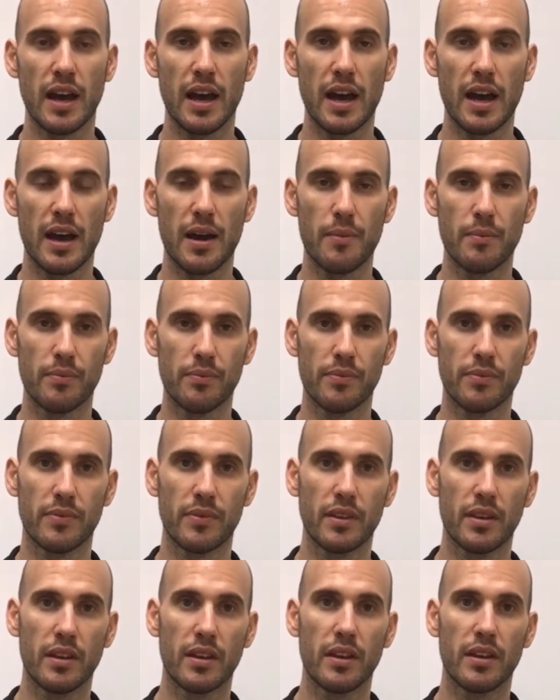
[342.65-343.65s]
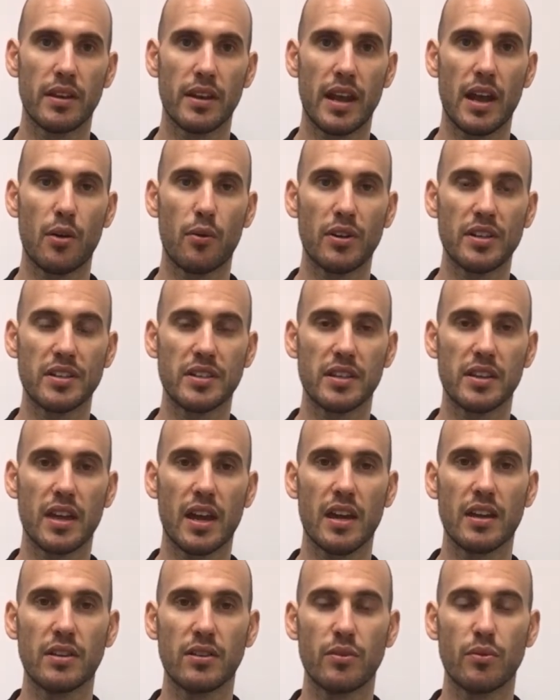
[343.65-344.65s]
Now, once
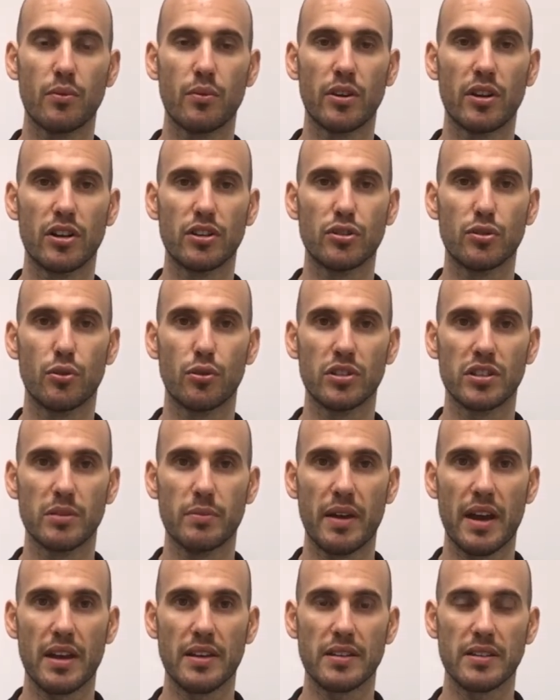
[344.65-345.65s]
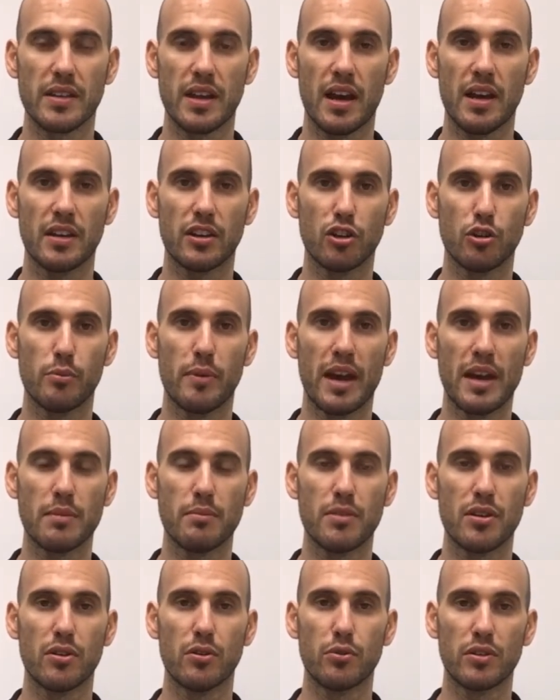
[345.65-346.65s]
again, when I talked about starting your
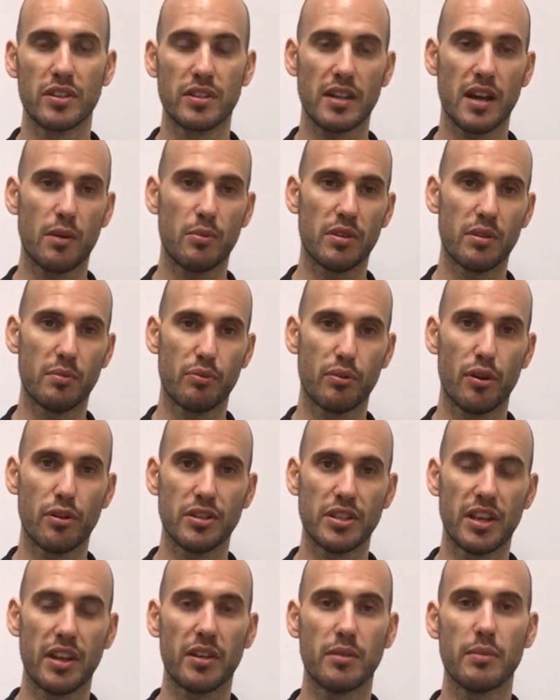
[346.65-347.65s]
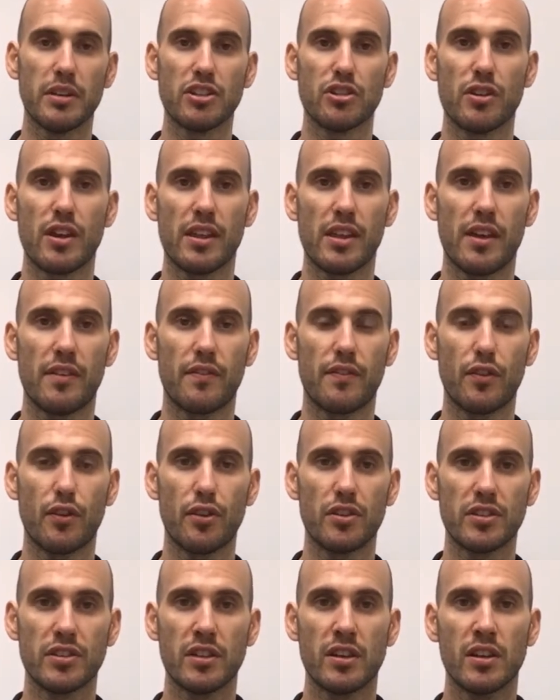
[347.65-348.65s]
main meal, we start with the protein, measure out that
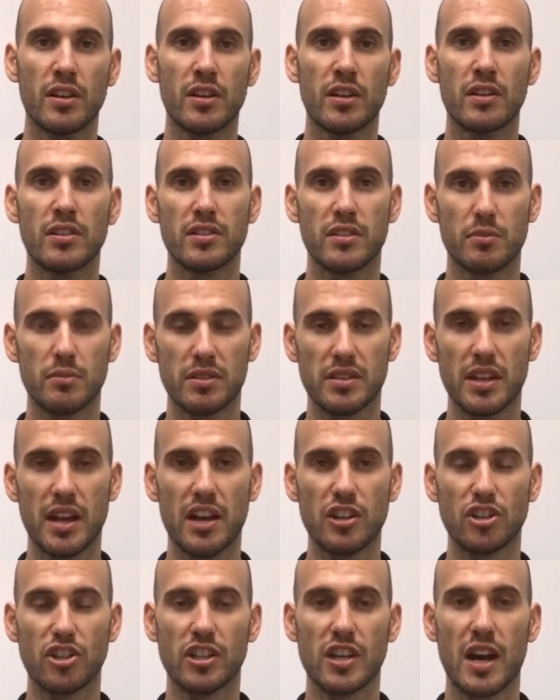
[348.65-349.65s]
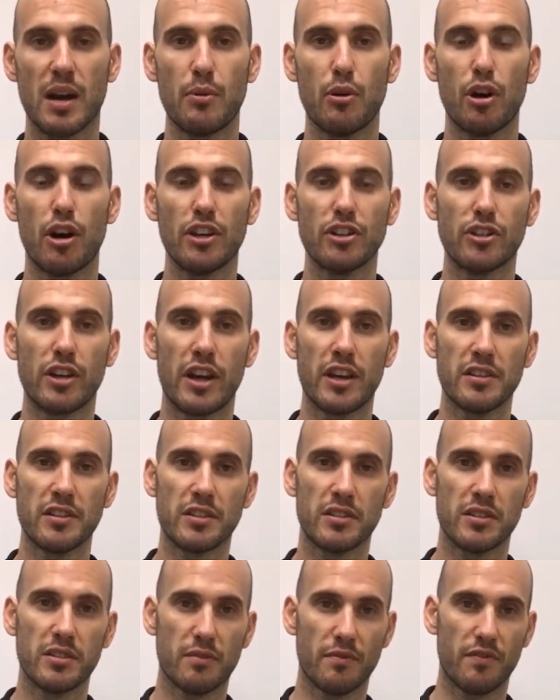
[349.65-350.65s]
first, some starchy
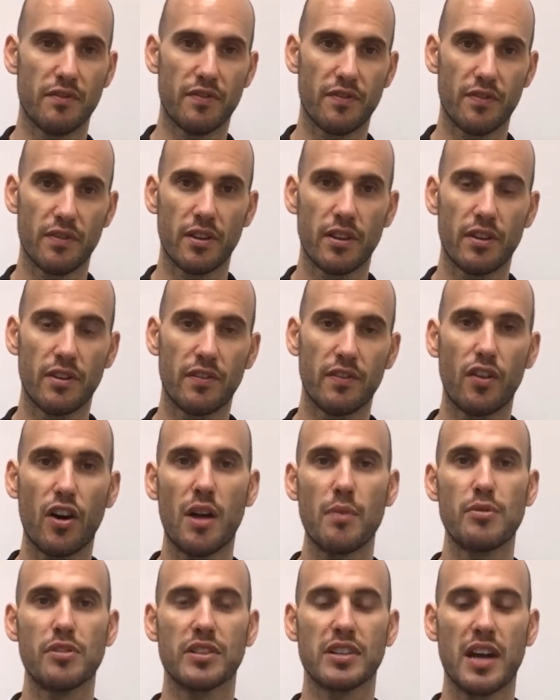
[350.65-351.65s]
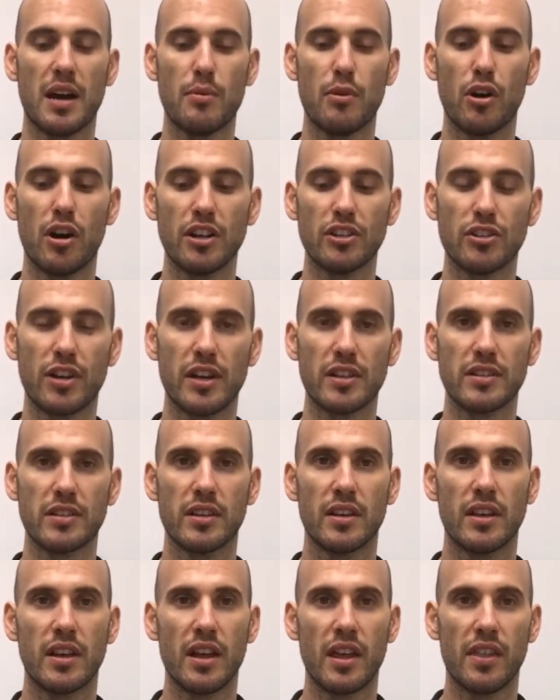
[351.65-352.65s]
carbohydrates, some fibrous
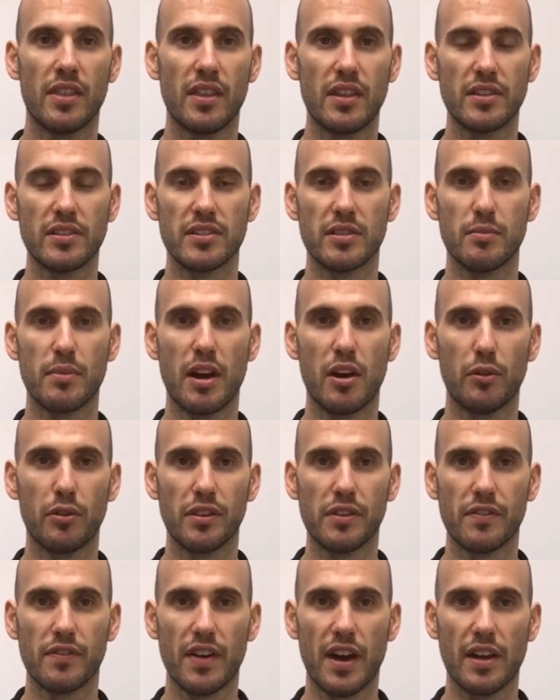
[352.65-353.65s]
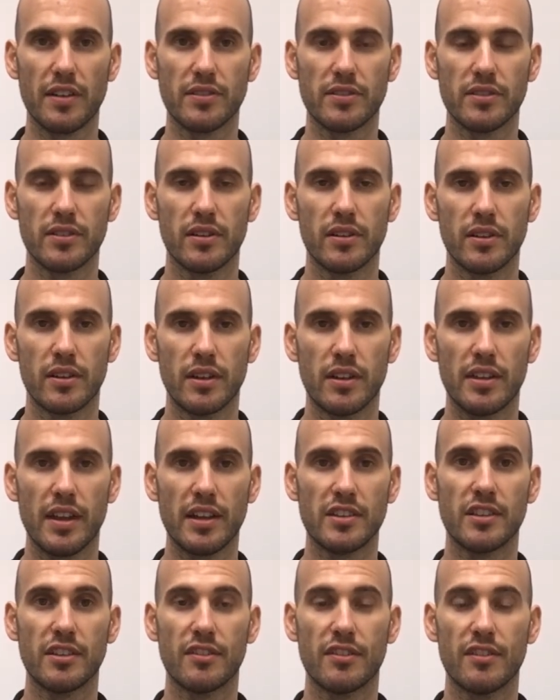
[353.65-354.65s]
carbohydrates, then some healthy fats.
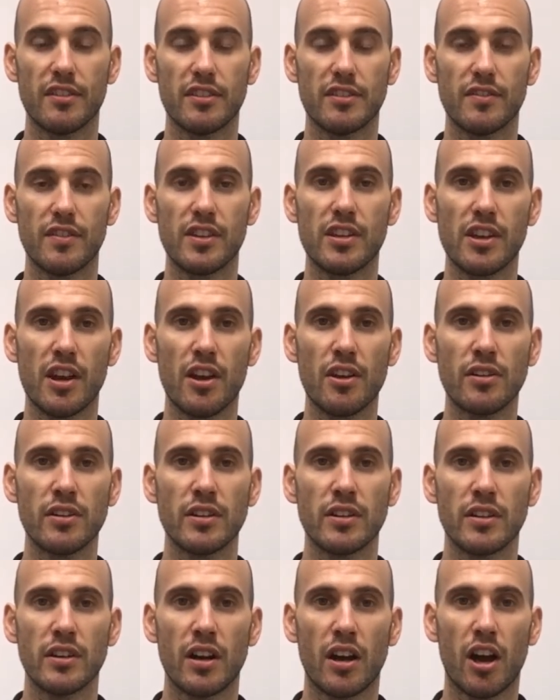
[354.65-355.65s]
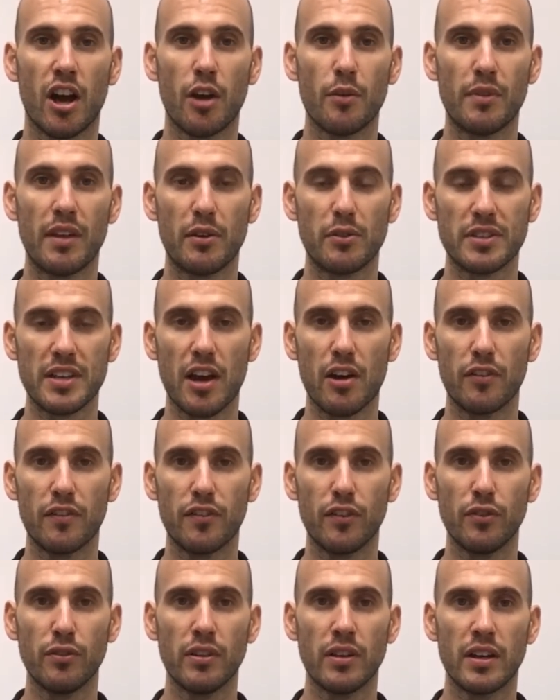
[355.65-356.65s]
That's it for this video. Hope that was
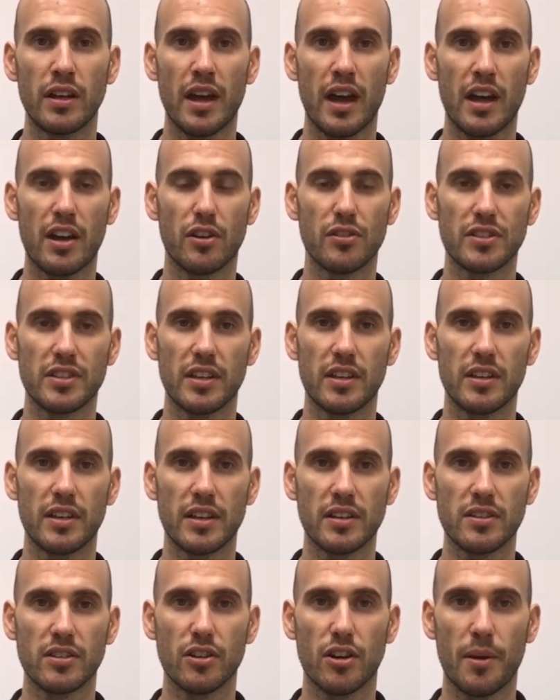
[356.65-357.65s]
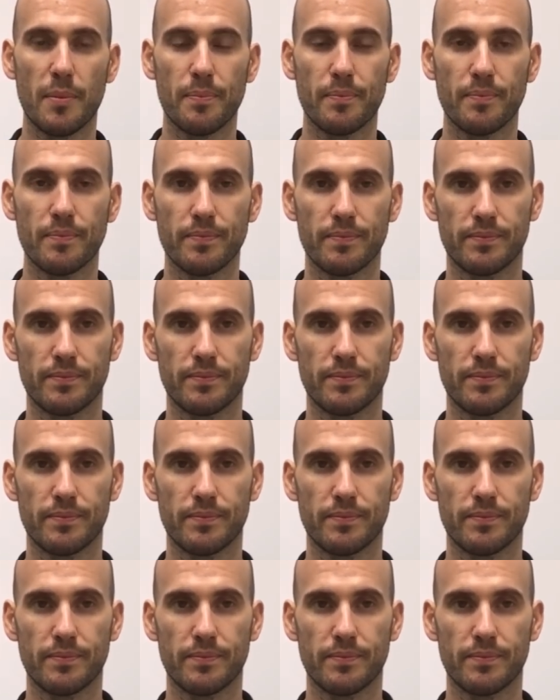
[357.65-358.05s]
helpful, and I'll see you next time.